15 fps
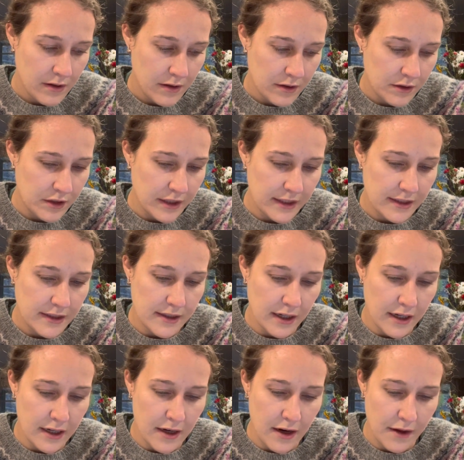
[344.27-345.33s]
She's
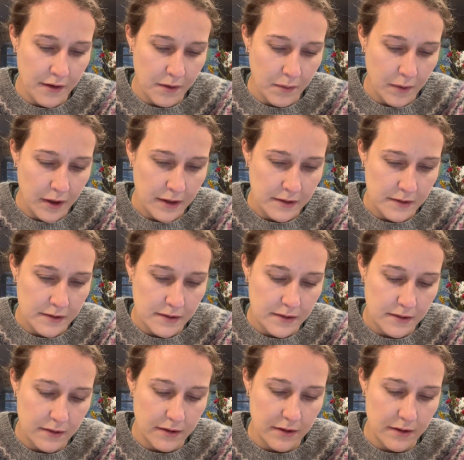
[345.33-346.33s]
done other ones.